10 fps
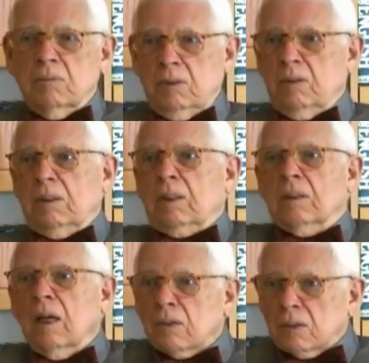
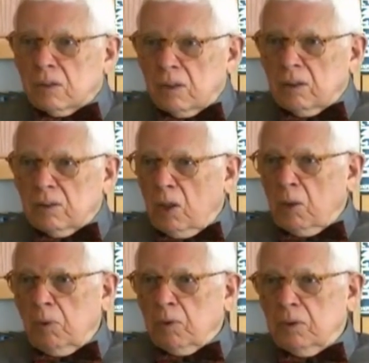6,000 years
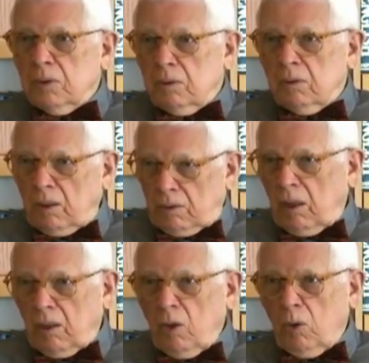almost
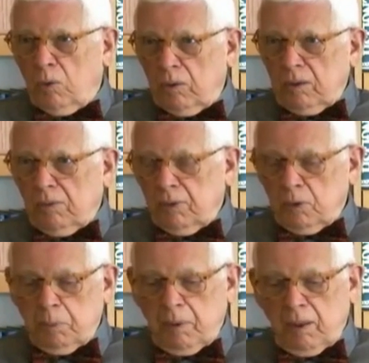alone in the
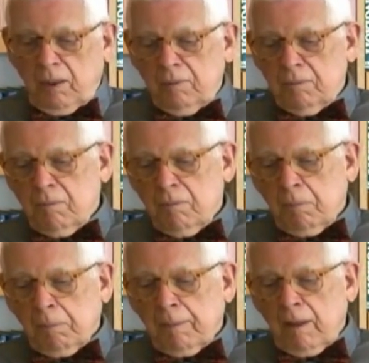first part.
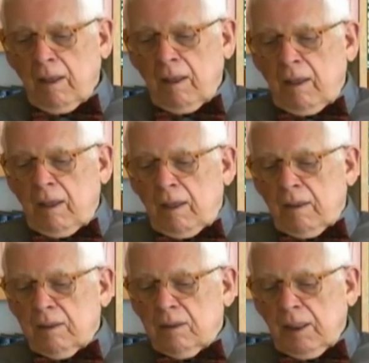
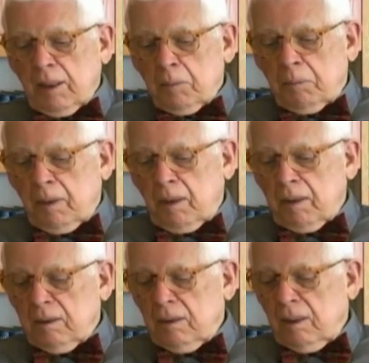The second
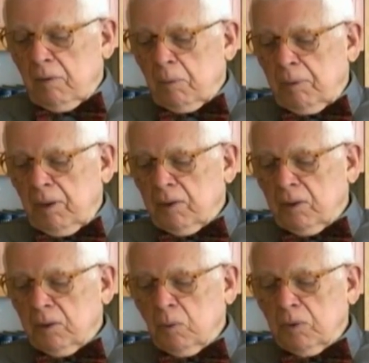part of the
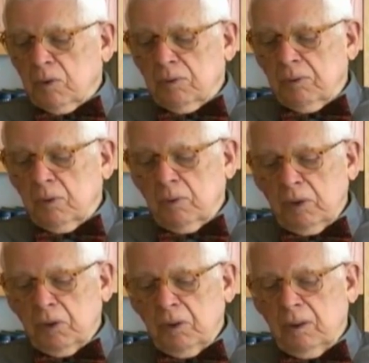process was the
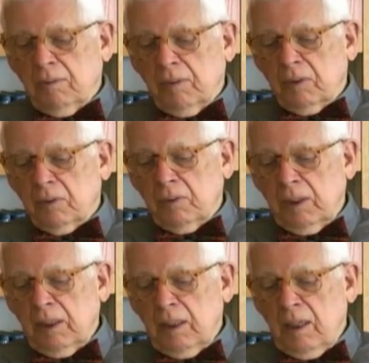fruition of the
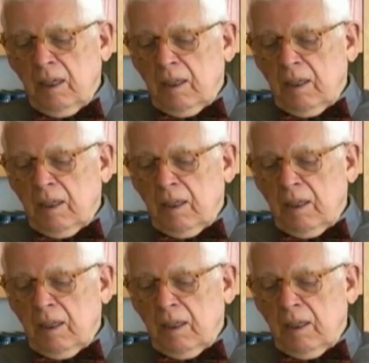tree,